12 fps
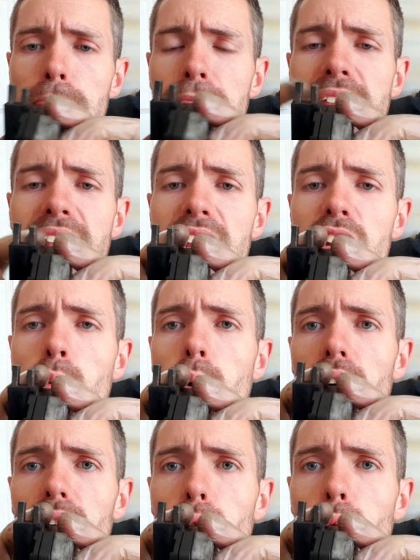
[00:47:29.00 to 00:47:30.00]
The inner
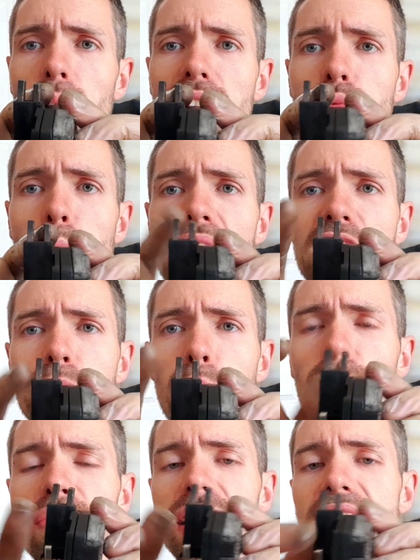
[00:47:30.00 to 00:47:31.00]
one always wears
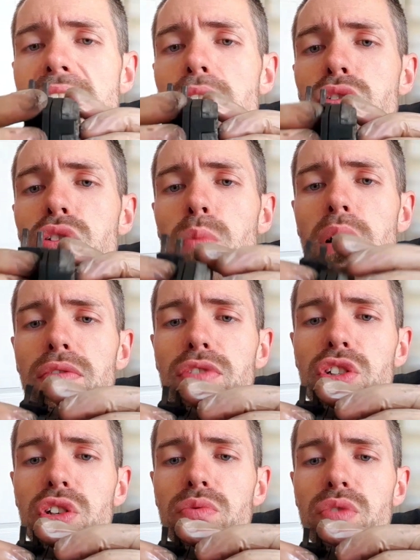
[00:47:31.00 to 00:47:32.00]
more than the outer one for
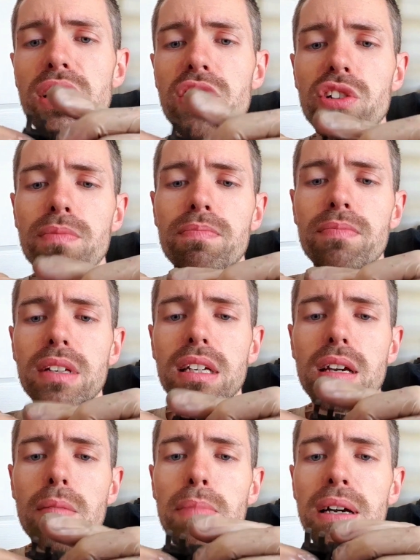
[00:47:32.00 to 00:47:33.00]
some reason.
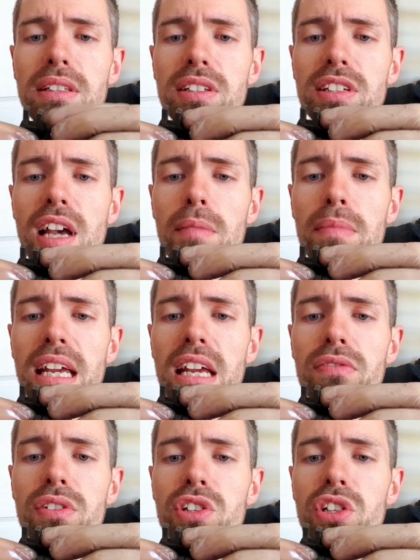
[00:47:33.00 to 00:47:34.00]
But
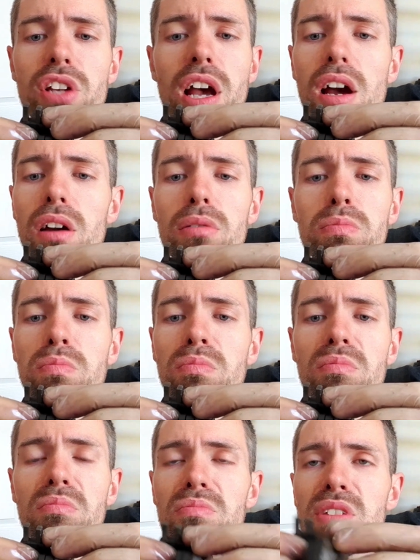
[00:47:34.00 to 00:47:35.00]
even so,
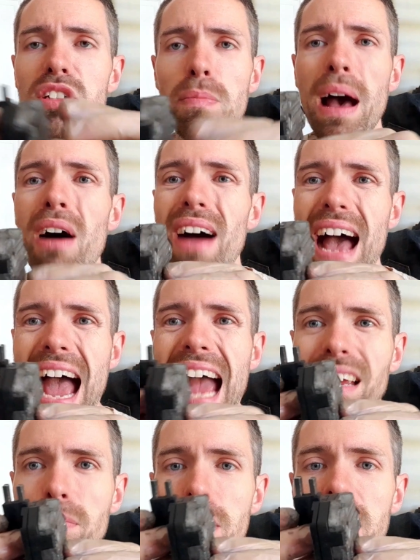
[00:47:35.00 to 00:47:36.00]
there's about
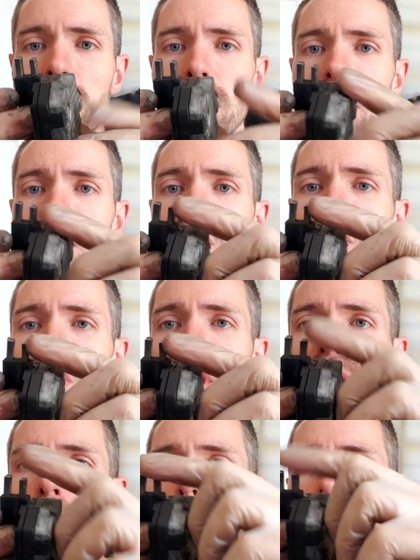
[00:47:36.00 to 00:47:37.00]
8mm on
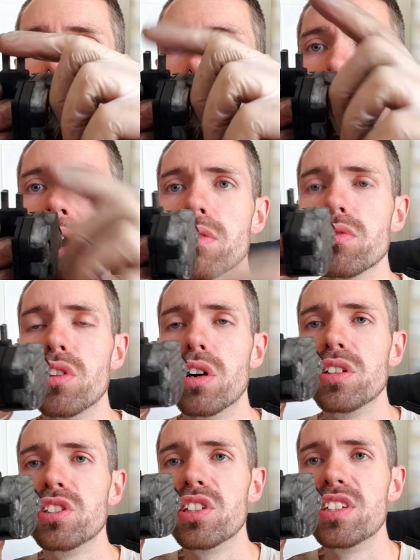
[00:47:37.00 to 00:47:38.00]
that one and about
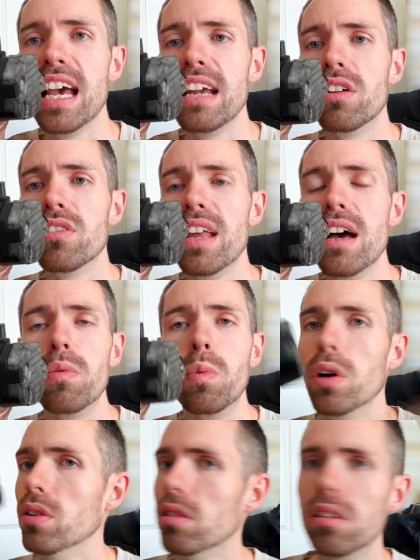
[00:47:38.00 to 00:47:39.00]
9 to 10 on that
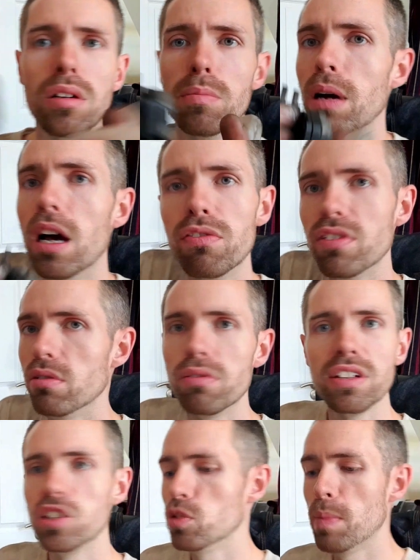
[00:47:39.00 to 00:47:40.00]
one. Perfectly
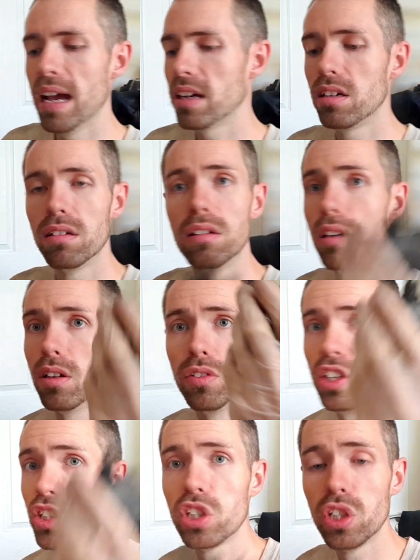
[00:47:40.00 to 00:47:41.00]
within spec.
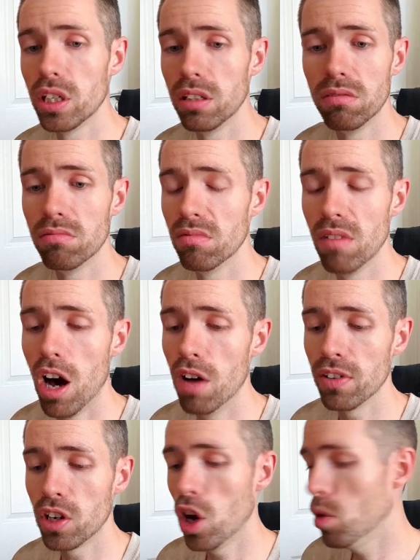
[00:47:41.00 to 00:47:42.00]
This can
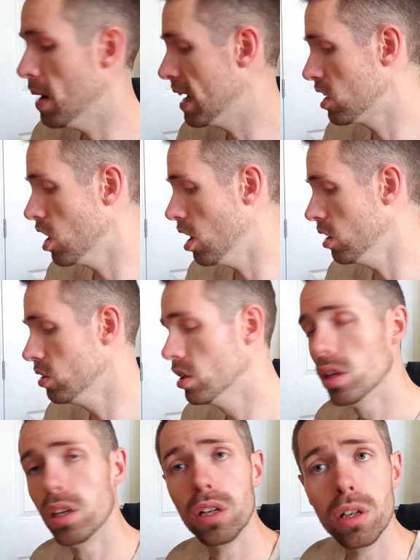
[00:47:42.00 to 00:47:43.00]
either go back on
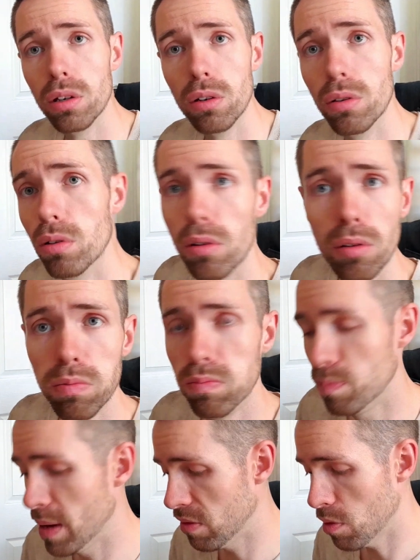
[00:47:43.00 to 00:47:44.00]
or
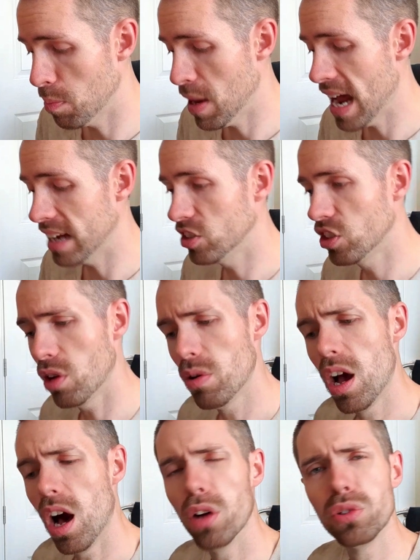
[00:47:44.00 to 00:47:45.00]
be replaced. So
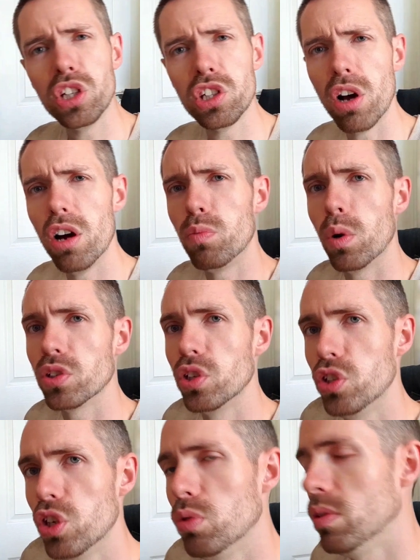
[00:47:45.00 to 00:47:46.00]
I'll decide what to
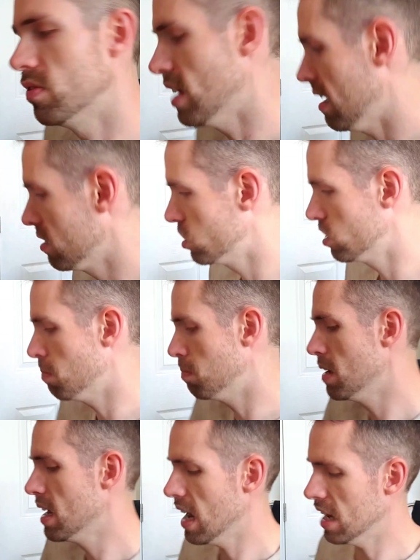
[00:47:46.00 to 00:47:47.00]
do with that because,
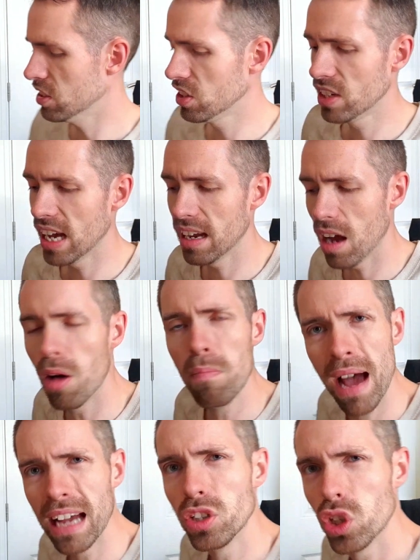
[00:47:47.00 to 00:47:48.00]
as I say, I
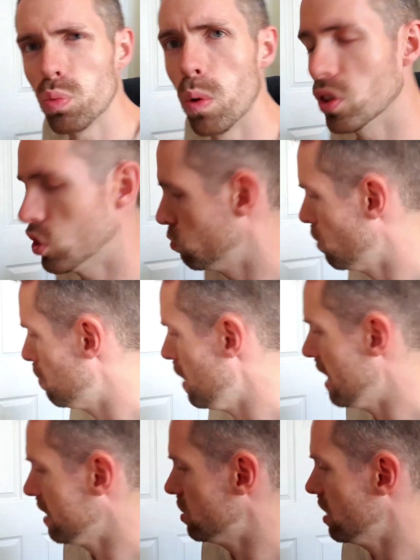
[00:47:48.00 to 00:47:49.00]
may just want to
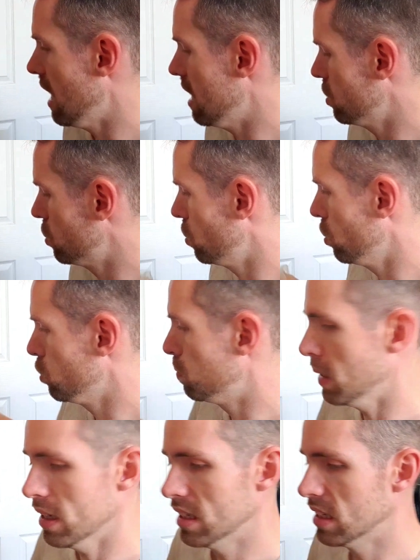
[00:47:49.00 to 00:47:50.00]
replace it as such,
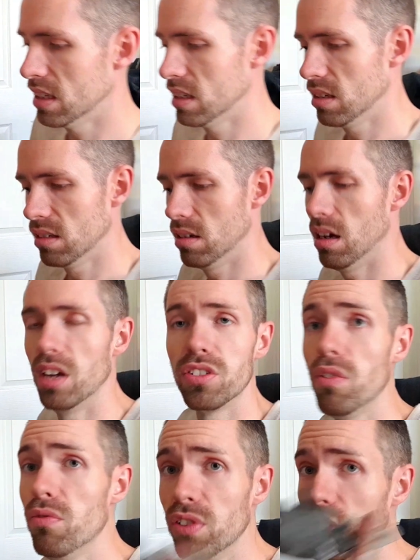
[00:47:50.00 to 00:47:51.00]
but I
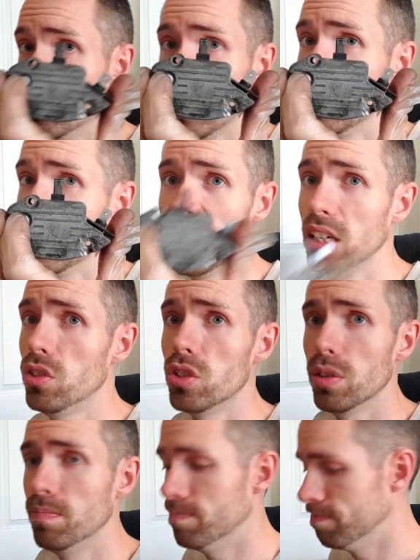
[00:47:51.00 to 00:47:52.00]
don't think there's any need to.